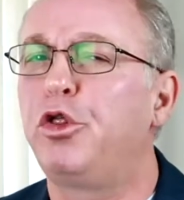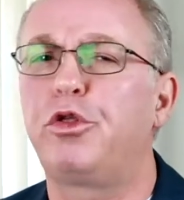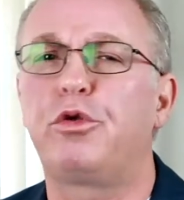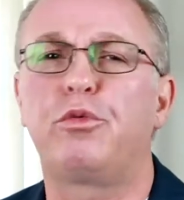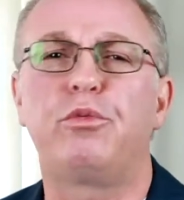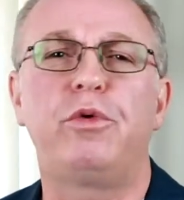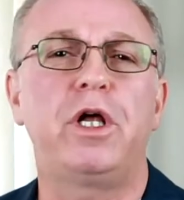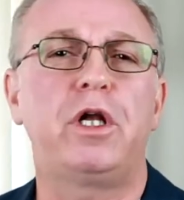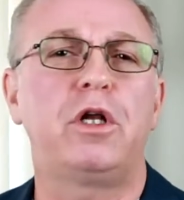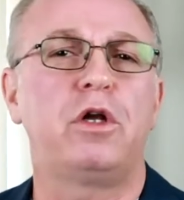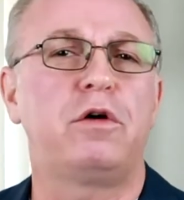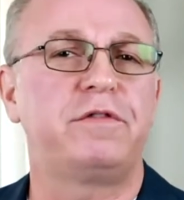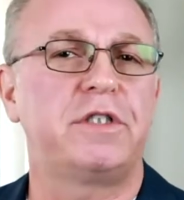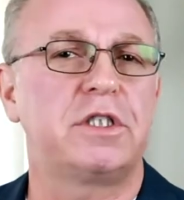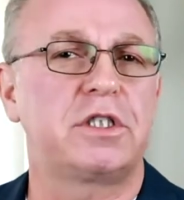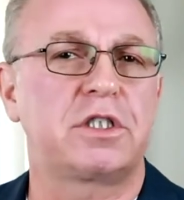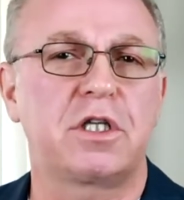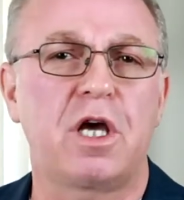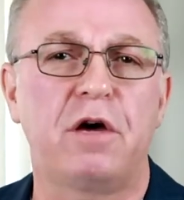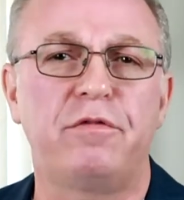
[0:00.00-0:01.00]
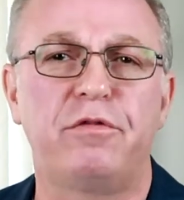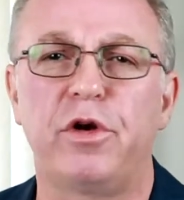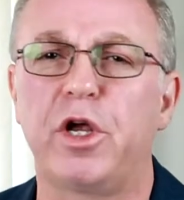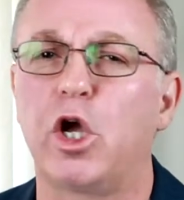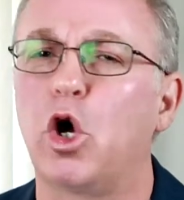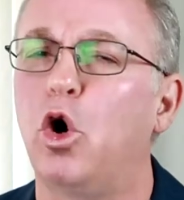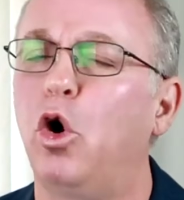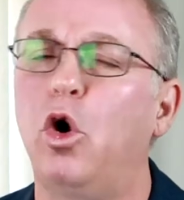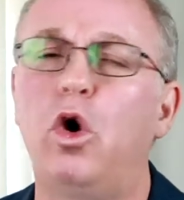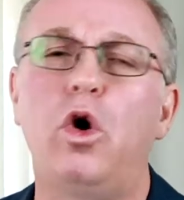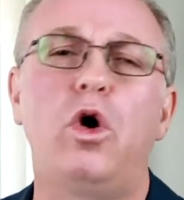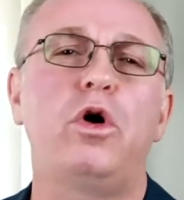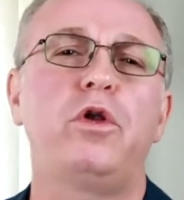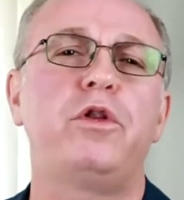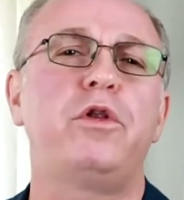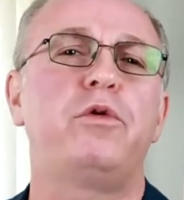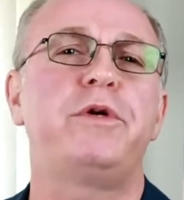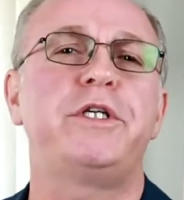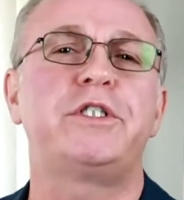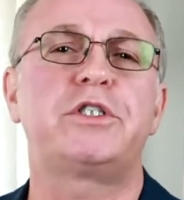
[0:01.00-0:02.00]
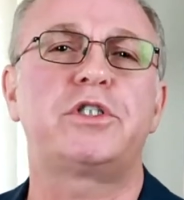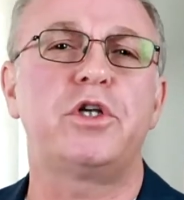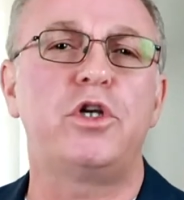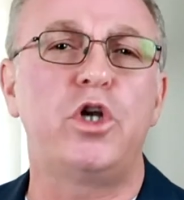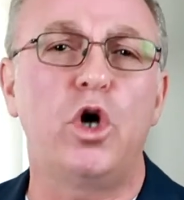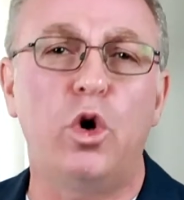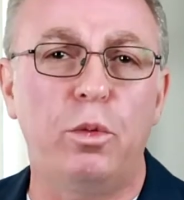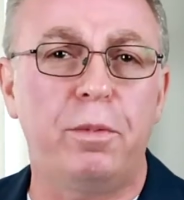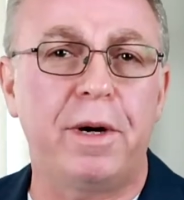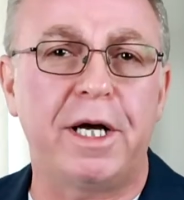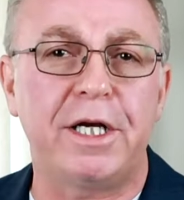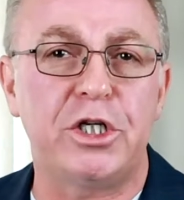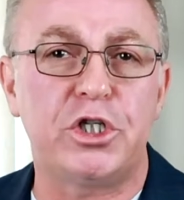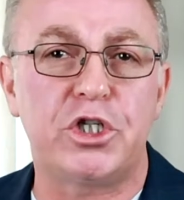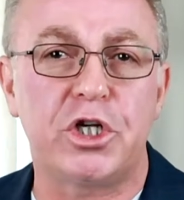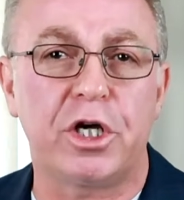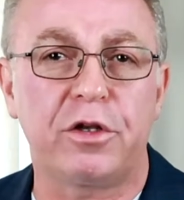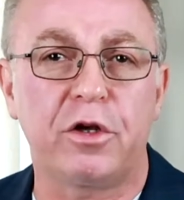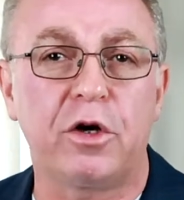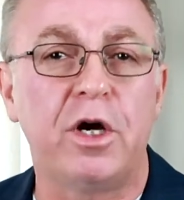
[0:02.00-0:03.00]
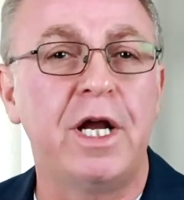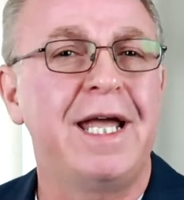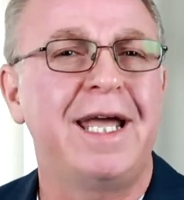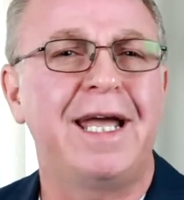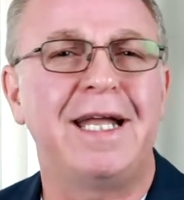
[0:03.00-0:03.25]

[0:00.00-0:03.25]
thrill of discovering all there is to know about each other,